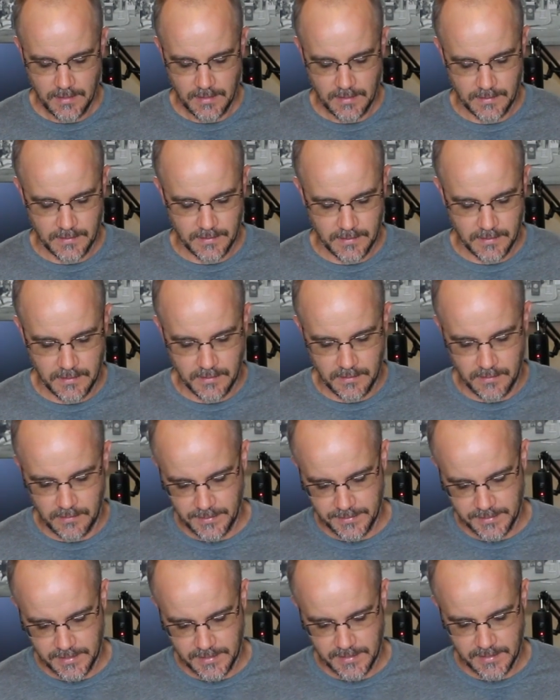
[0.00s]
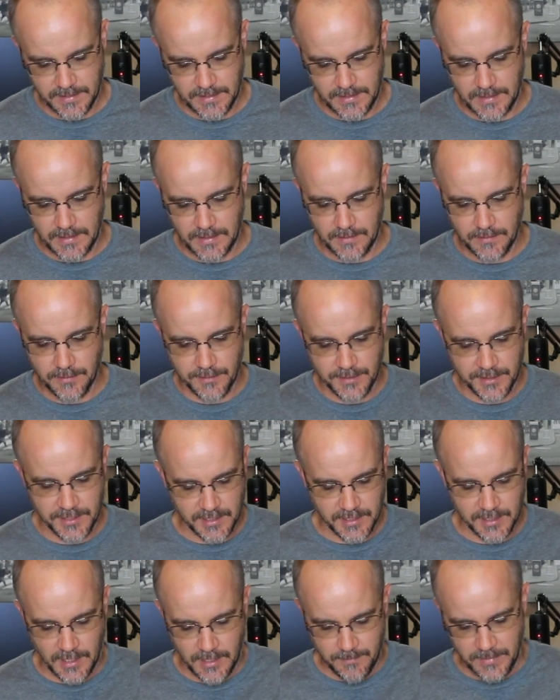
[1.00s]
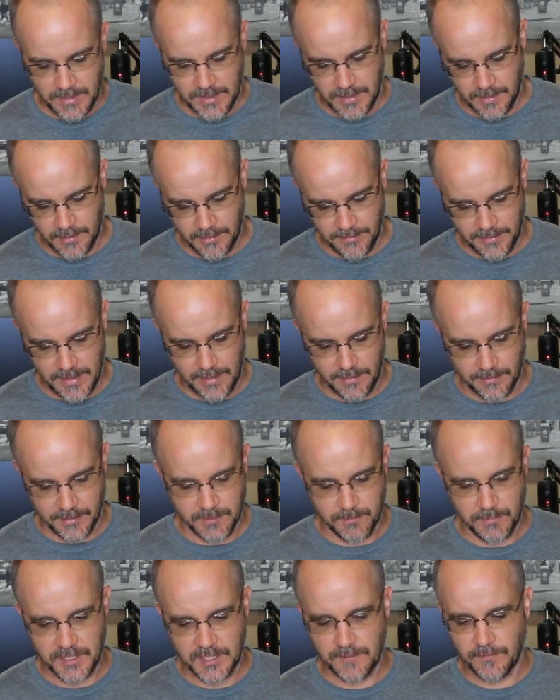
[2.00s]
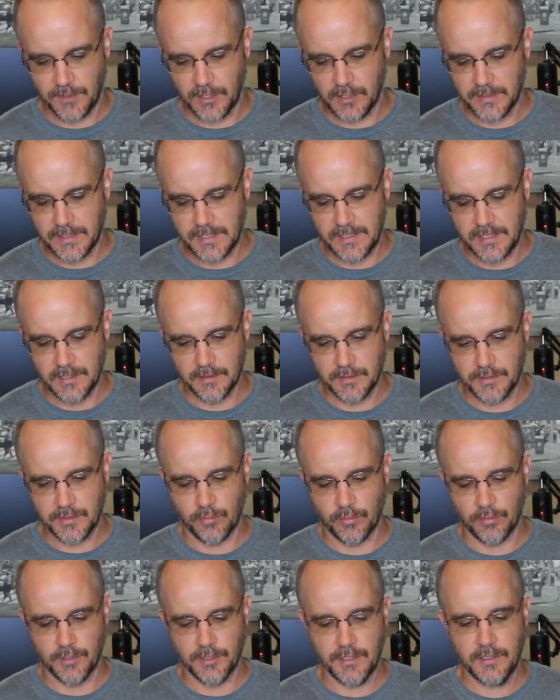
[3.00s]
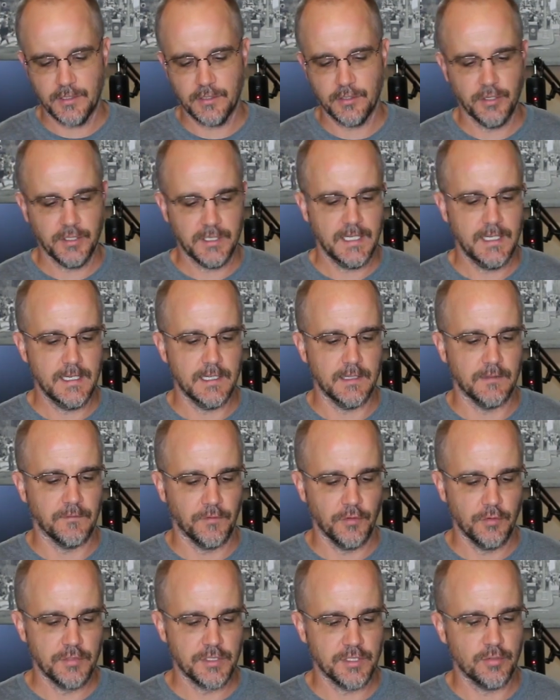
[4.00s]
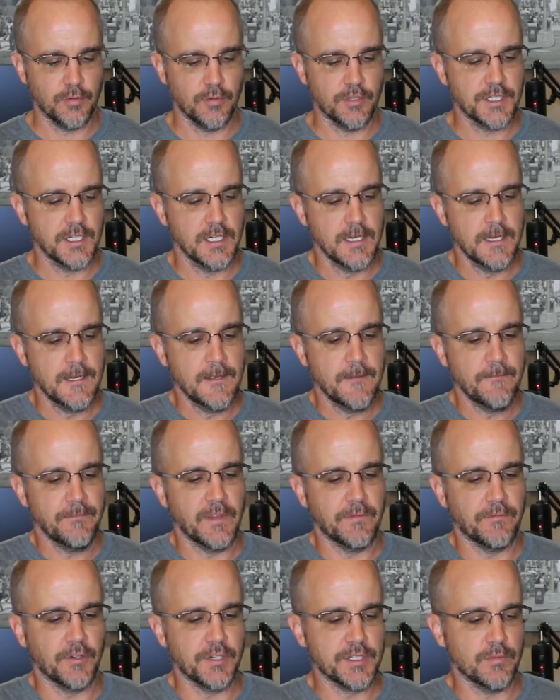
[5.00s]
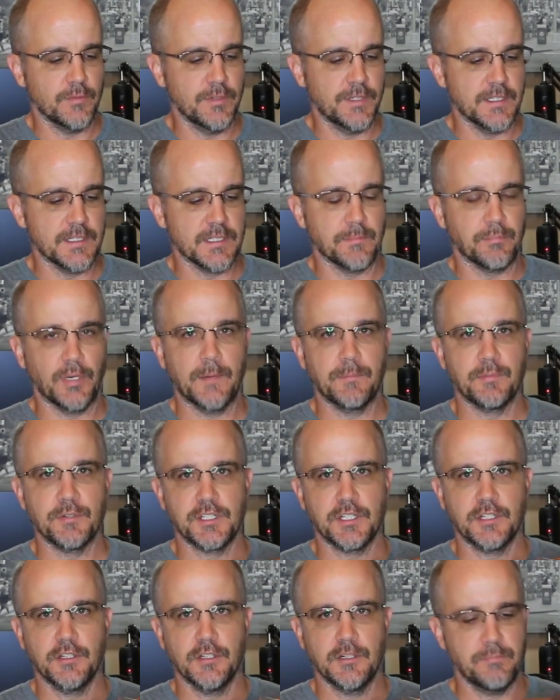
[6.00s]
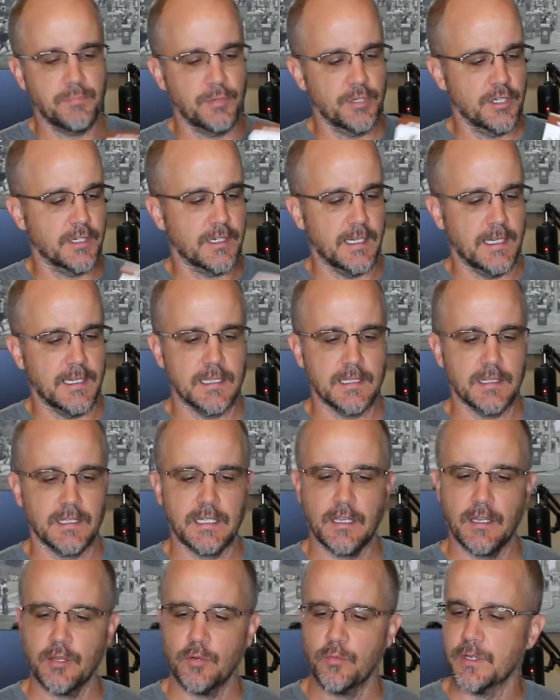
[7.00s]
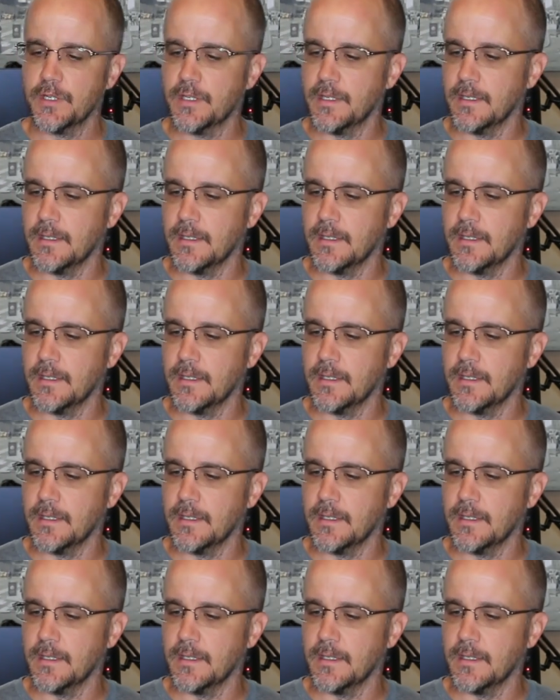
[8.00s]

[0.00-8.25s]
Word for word: Uh, let's see, there's some in here that are specifically geared toward cooking and food storage. The first one is a prepper's cookbook, and the other one